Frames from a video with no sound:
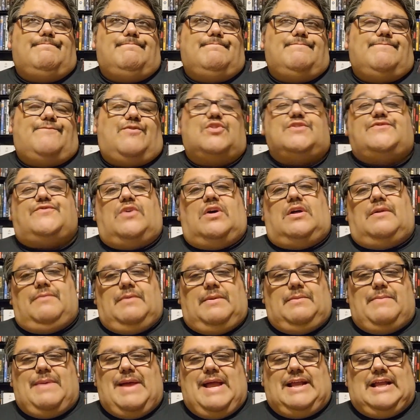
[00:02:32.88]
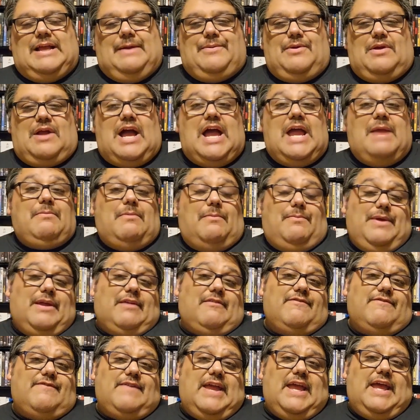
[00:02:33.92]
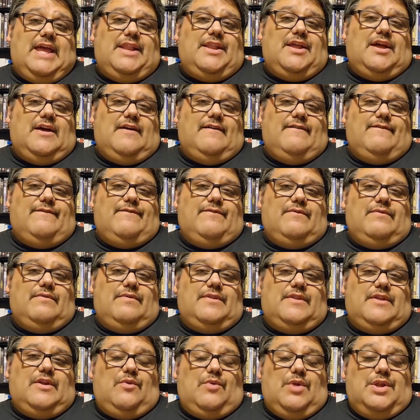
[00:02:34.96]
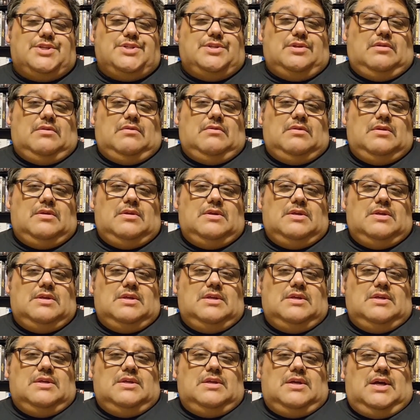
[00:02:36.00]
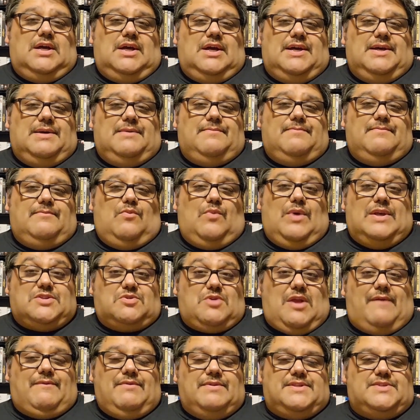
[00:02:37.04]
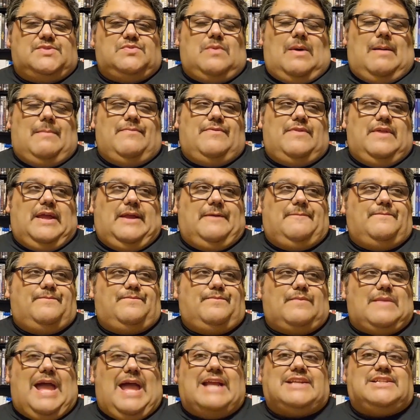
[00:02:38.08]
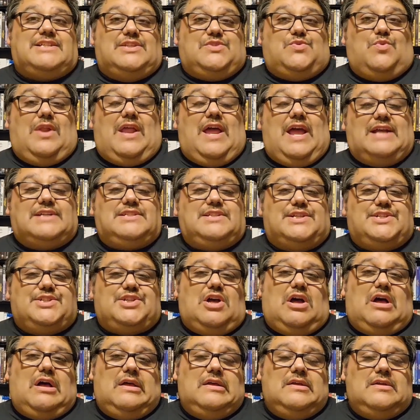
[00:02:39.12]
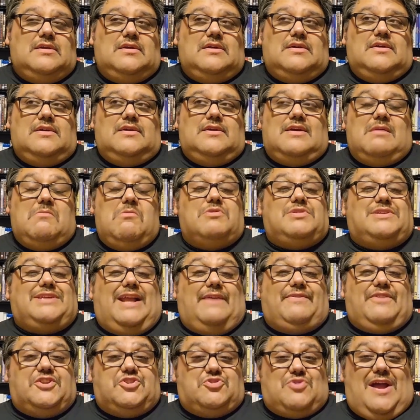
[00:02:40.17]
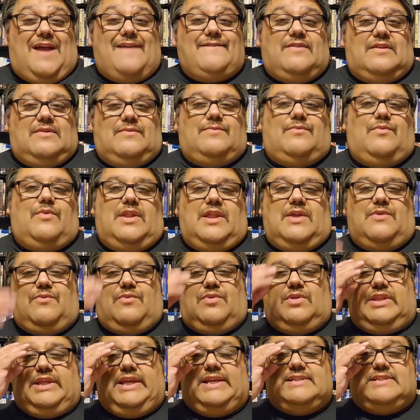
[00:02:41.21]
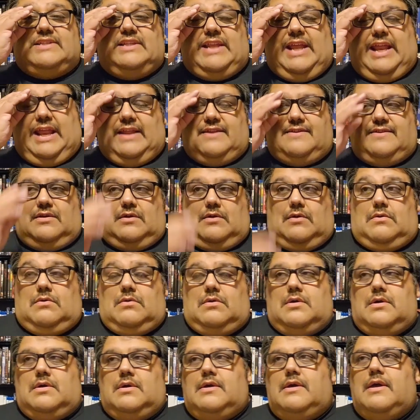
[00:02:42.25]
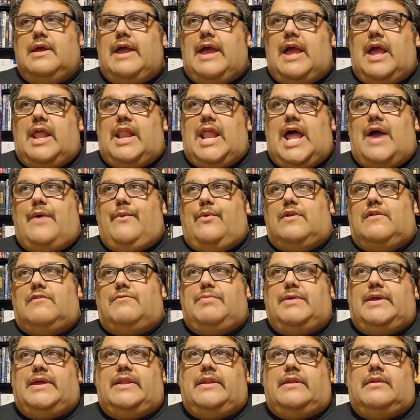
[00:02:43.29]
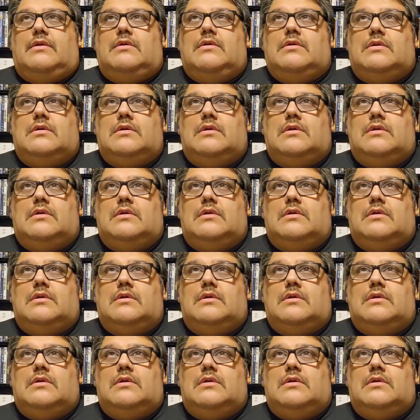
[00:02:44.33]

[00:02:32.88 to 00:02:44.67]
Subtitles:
first of all, let me back up here. I am a big fan of the original Wes Craven Swamp Thing. Actually, it's one I actually saw. We were seeing at the drive-in when it released in '82, and I would have been